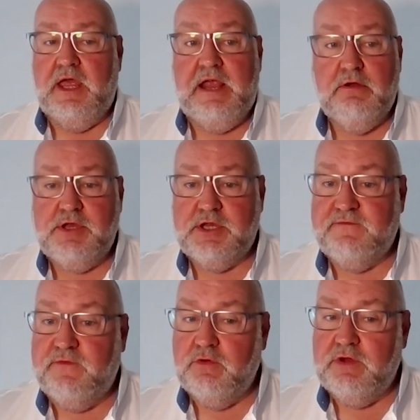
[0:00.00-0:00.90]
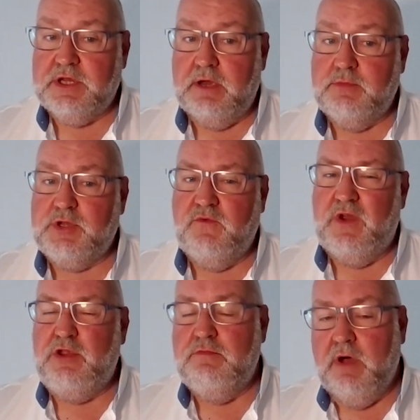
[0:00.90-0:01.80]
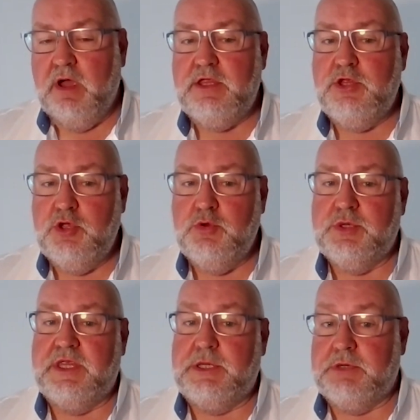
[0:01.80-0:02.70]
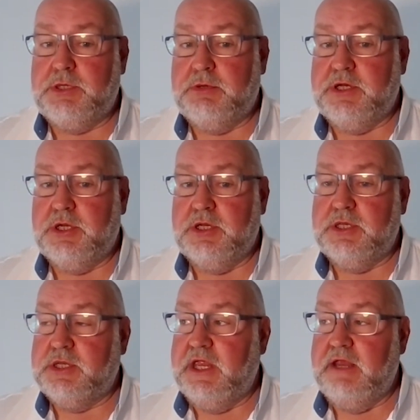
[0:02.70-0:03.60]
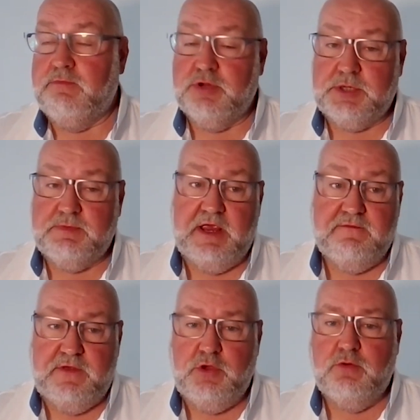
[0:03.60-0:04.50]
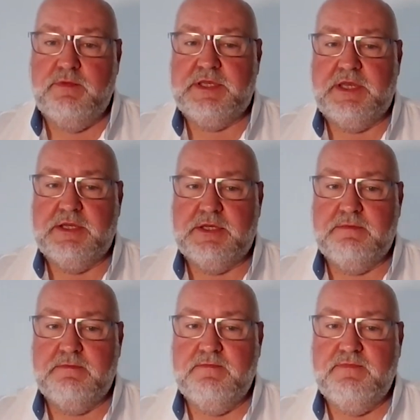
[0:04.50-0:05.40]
Here are just 4 examples of when you might use these restrictions in Prospect for your business.